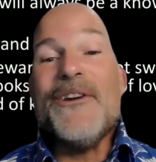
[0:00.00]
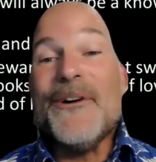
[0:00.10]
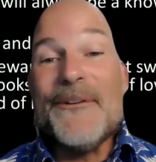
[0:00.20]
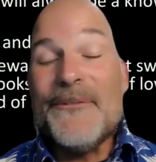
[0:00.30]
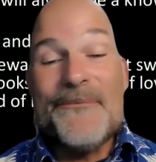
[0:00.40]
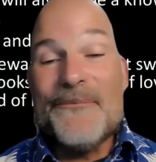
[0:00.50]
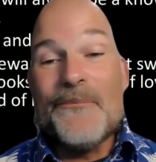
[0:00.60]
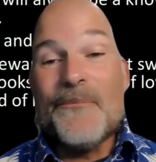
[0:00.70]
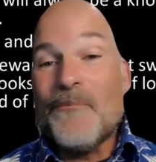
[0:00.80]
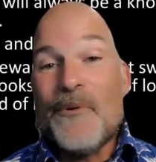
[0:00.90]
we could
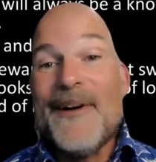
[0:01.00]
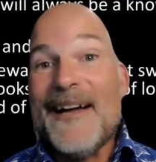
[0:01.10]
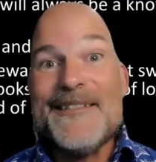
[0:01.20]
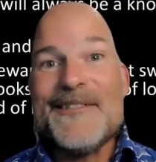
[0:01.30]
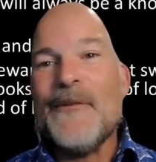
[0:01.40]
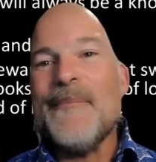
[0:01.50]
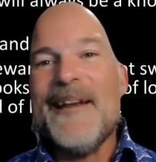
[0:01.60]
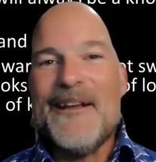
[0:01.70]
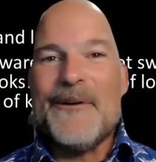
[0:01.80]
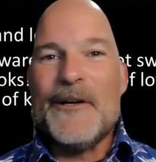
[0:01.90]
provide so
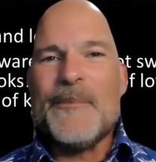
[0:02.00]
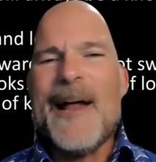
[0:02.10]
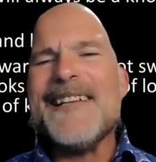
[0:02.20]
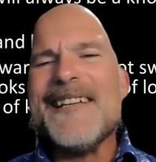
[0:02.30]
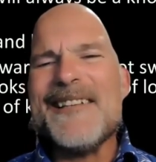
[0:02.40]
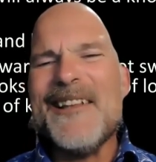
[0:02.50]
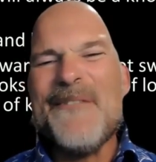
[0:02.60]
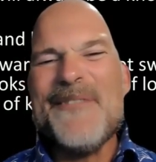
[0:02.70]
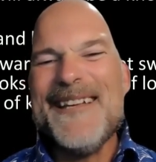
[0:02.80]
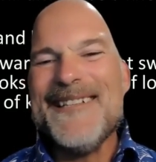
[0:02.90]
many quotes, but I just
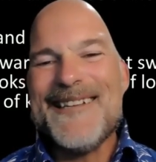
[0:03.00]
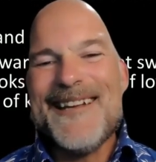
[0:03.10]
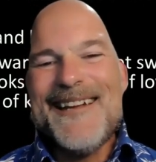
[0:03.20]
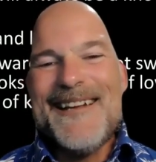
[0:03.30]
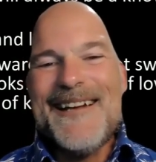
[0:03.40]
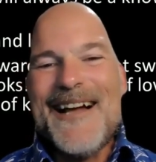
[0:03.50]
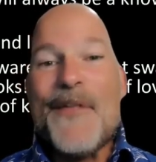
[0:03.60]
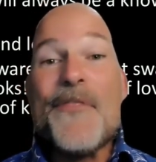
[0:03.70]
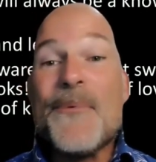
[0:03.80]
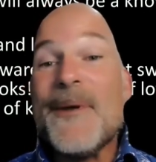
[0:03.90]
love these
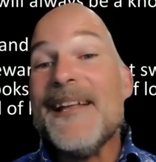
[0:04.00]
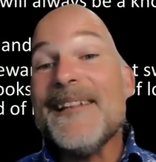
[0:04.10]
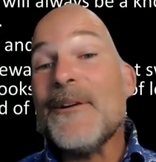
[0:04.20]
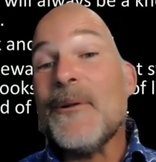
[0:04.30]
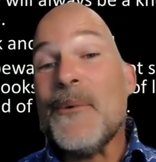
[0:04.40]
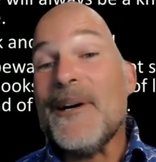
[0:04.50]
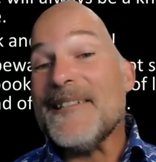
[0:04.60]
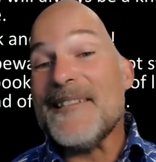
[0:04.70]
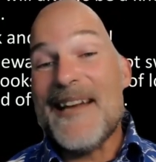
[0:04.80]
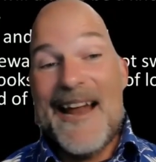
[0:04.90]
uh, three little
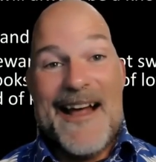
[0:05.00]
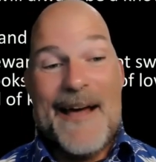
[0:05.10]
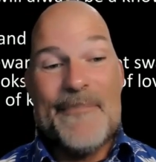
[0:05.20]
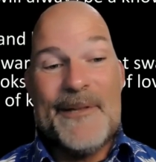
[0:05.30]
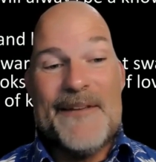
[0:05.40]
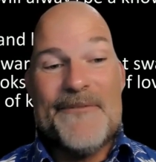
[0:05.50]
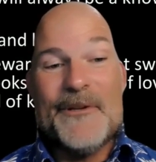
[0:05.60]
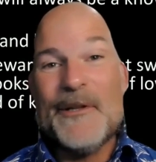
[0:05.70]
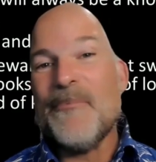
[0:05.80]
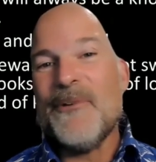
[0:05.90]
ones that I, I
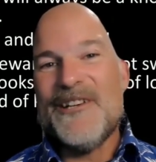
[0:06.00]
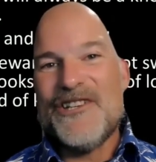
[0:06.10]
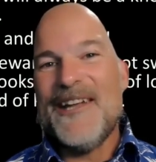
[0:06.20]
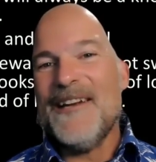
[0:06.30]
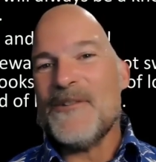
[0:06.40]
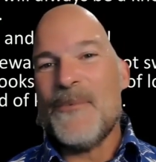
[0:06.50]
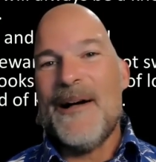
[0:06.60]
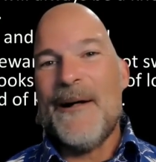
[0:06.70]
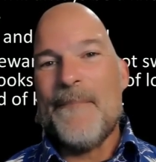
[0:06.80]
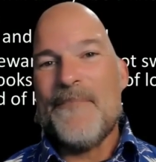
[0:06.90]
believe you'll appreciate as
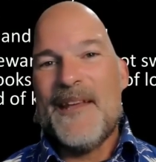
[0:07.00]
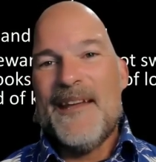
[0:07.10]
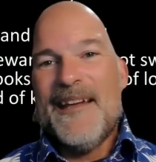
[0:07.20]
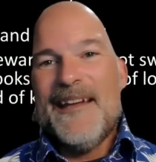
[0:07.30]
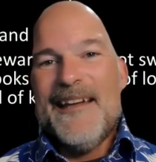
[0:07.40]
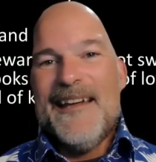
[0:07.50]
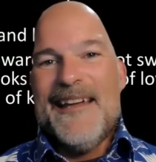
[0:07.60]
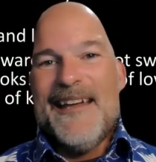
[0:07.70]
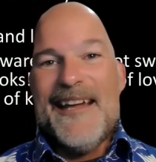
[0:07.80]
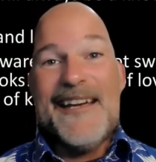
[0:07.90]
well.
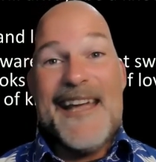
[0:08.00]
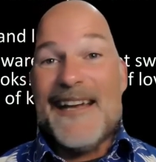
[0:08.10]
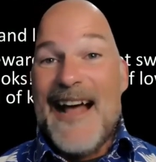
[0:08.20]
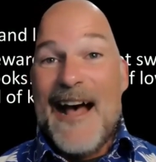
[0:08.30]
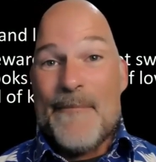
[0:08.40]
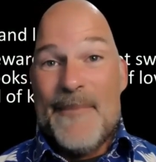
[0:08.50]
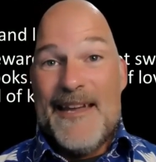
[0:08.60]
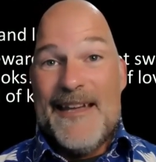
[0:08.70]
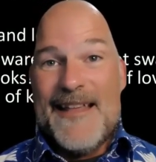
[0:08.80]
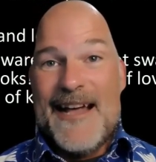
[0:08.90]
It cannot
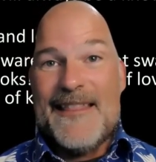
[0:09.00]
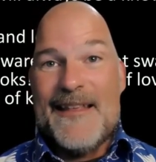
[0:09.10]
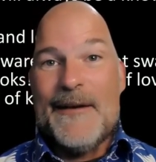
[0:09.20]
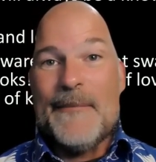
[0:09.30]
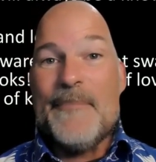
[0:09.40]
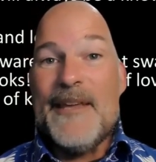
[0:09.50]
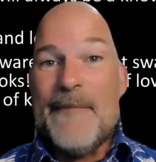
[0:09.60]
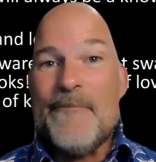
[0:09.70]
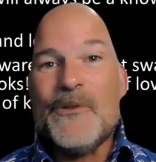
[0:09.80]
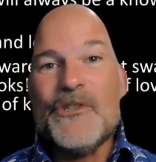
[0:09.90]
be that the
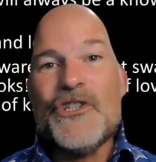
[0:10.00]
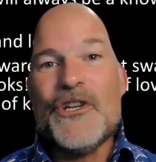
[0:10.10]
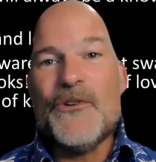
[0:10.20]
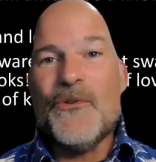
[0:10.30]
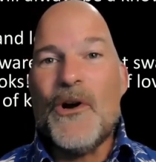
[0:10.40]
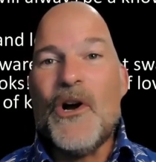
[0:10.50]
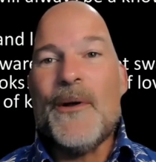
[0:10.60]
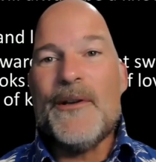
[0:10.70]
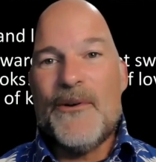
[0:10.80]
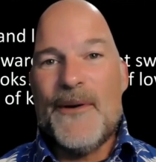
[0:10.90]
people should
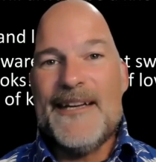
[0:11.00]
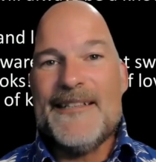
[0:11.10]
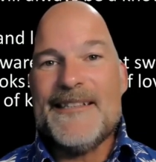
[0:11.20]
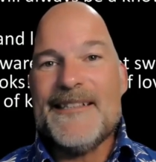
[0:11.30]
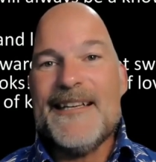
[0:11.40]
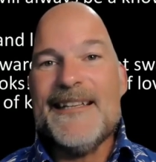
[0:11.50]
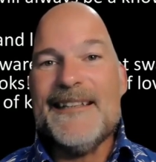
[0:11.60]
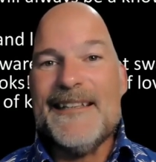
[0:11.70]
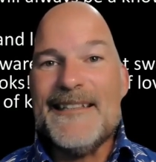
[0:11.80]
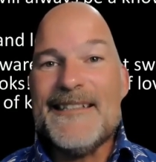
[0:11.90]
grow in grace
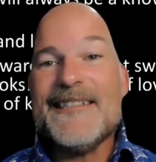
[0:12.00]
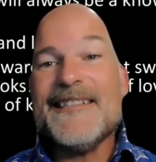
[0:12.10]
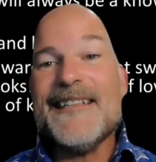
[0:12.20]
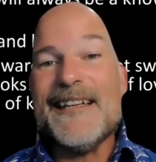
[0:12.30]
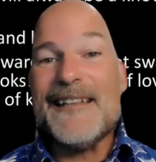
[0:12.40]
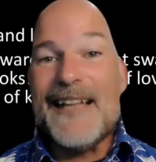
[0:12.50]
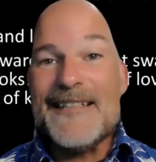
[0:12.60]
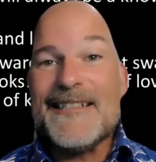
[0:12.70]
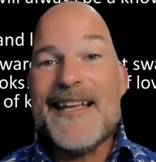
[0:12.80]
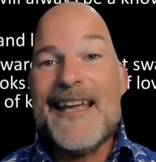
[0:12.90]
unless
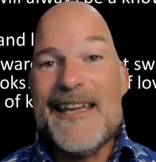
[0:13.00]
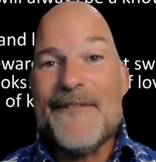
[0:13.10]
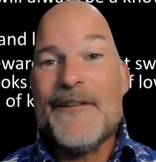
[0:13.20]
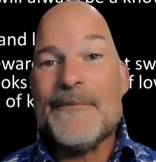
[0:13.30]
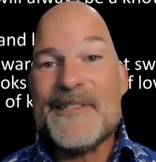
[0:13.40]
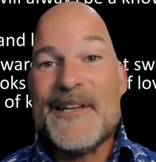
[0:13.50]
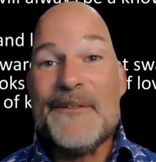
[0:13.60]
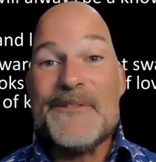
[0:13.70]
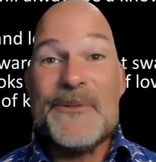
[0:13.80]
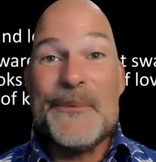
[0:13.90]
unless they give
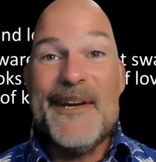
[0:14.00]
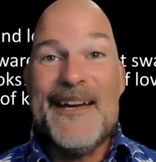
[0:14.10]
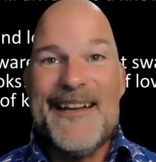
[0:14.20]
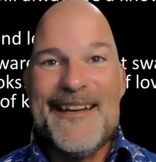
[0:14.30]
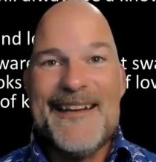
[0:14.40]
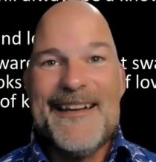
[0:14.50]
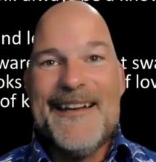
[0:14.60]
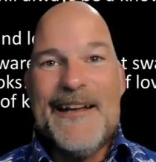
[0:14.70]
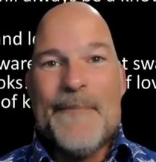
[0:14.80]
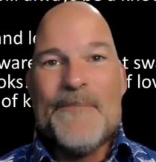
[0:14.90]
themselves to reading.